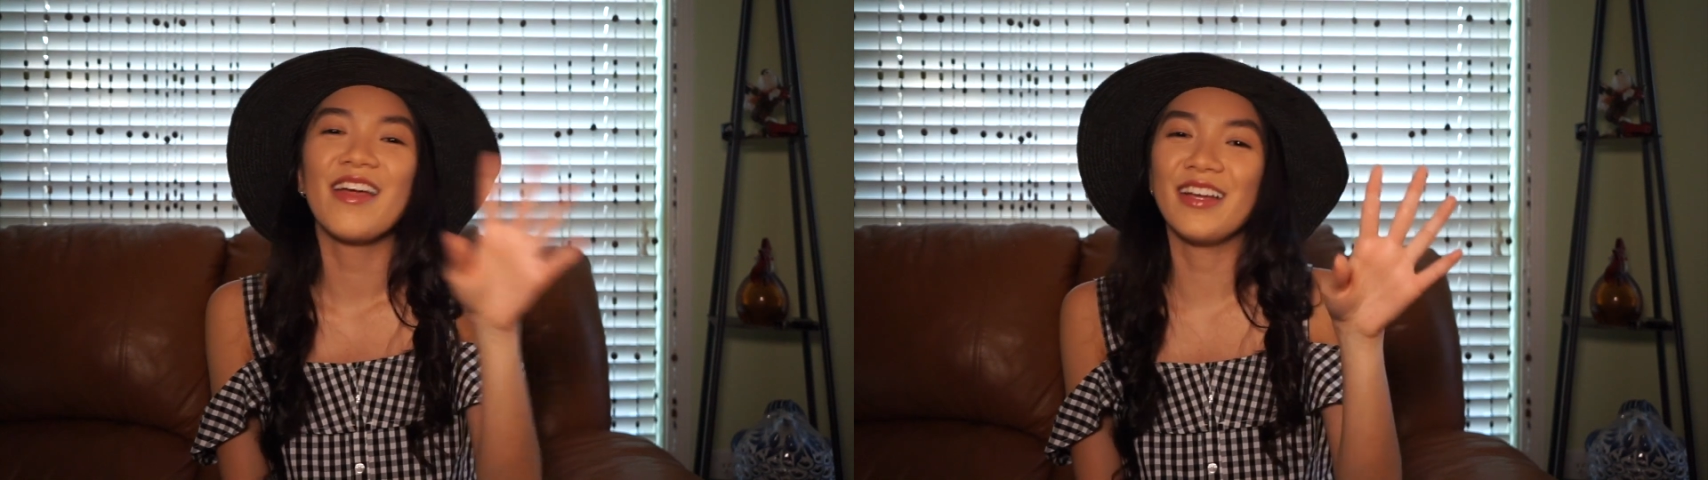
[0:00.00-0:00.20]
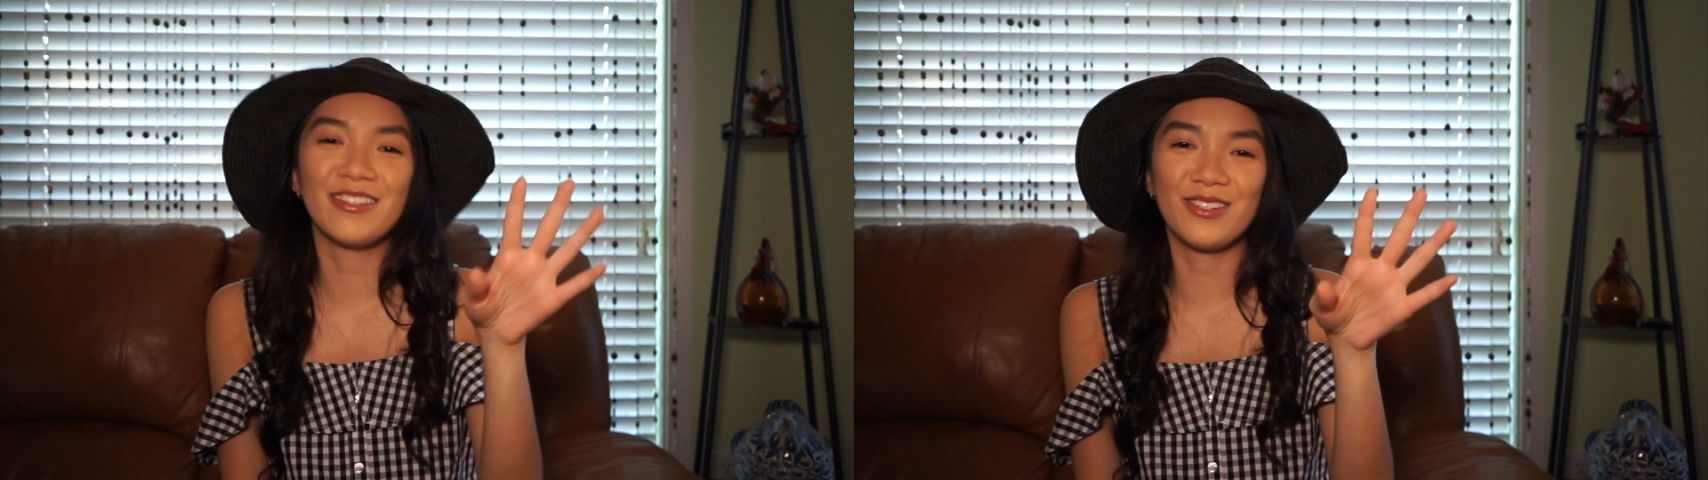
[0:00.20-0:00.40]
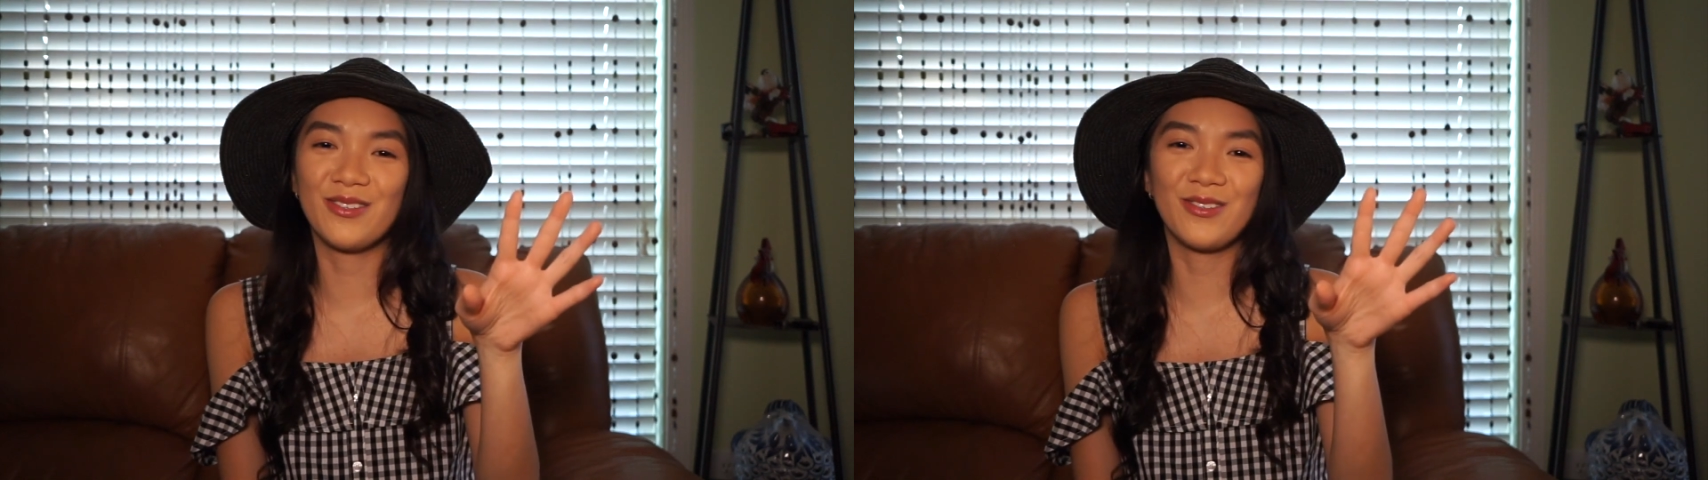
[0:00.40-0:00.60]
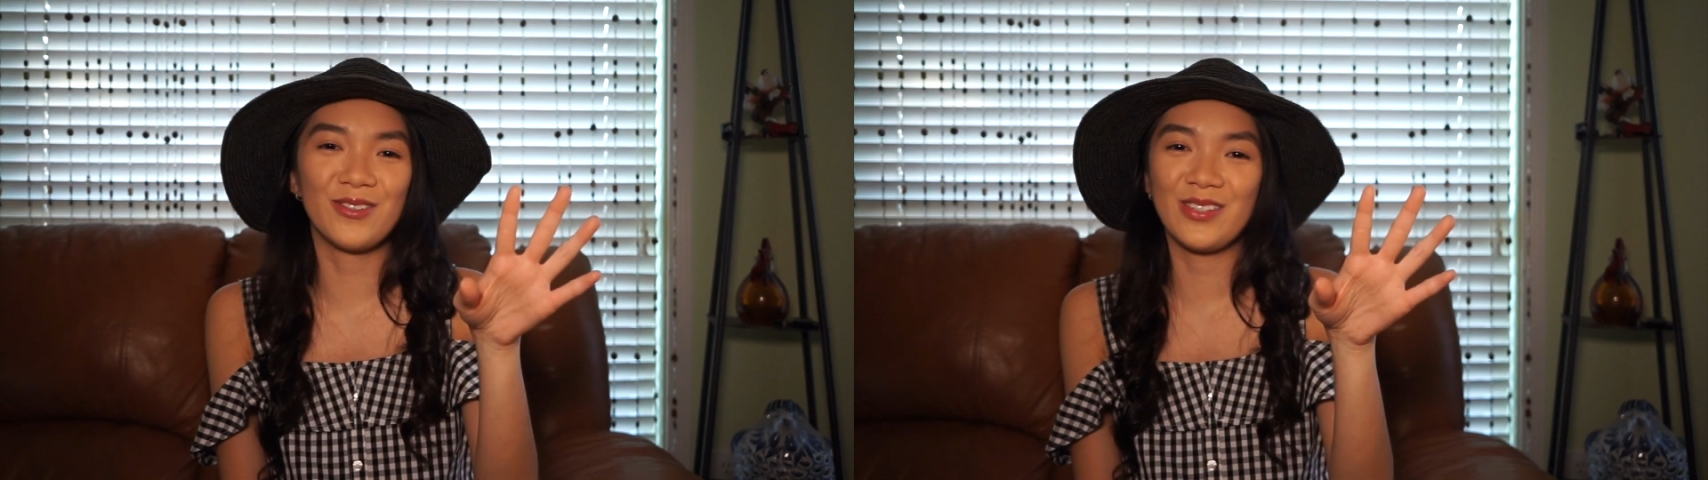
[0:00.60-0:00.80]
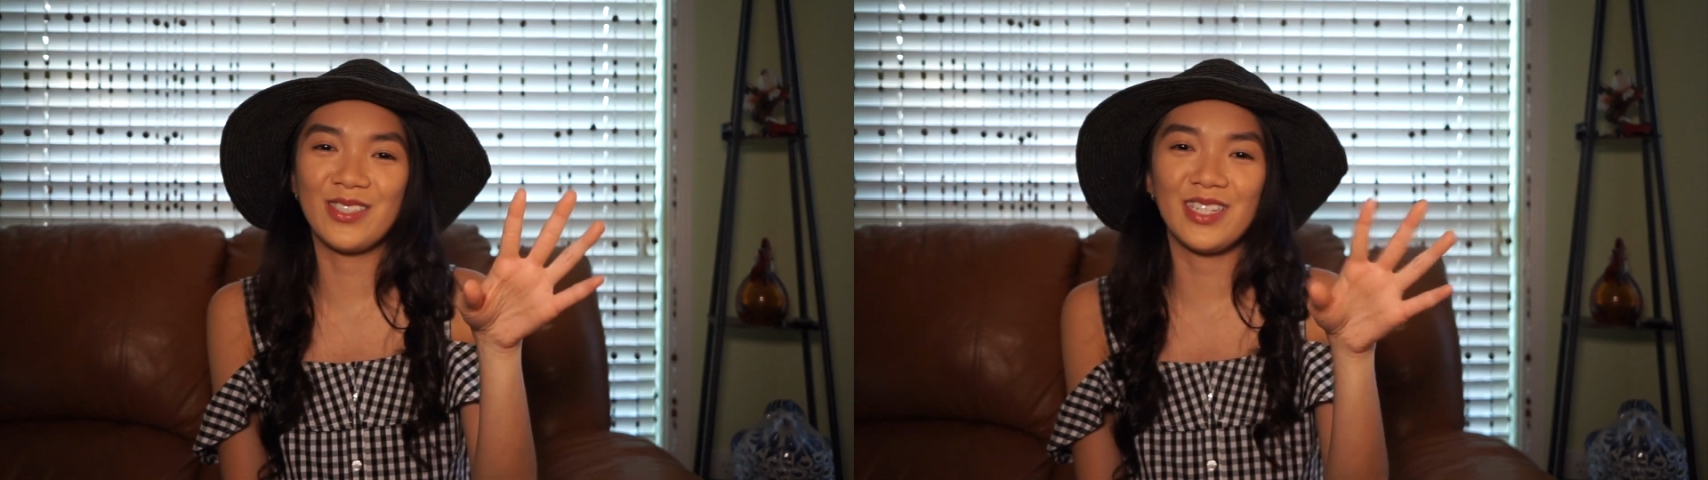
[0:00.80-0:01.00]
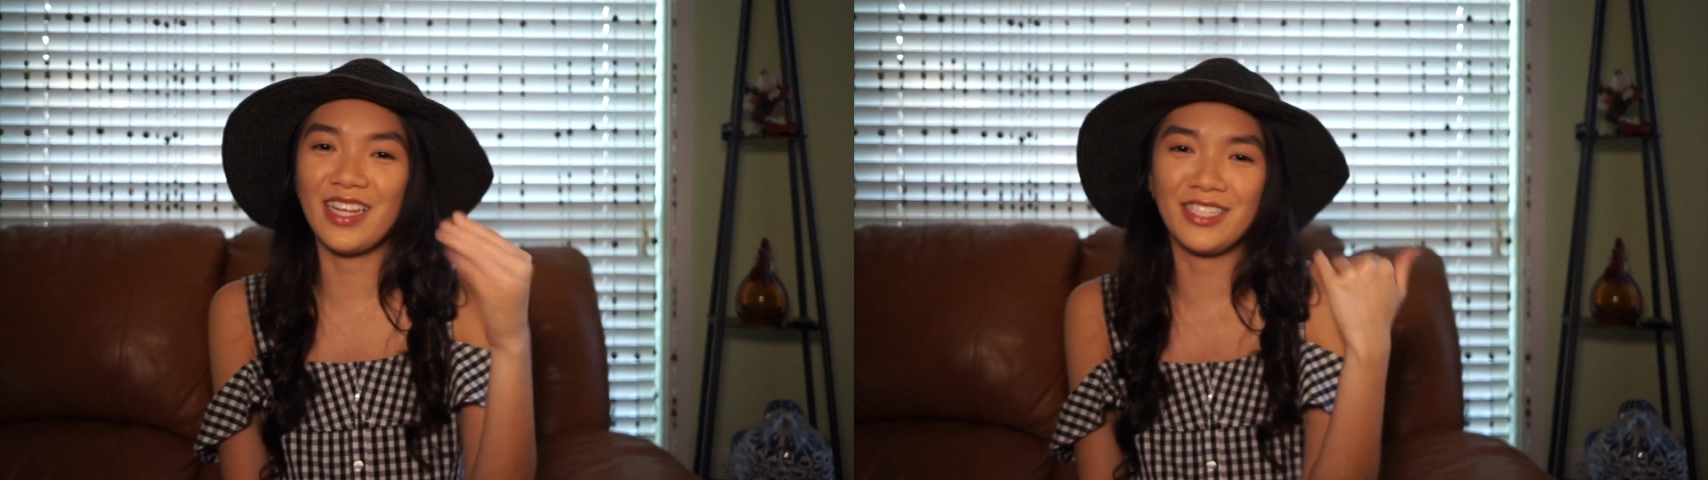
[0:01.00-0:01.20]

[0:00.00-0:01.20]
it's so cool to see that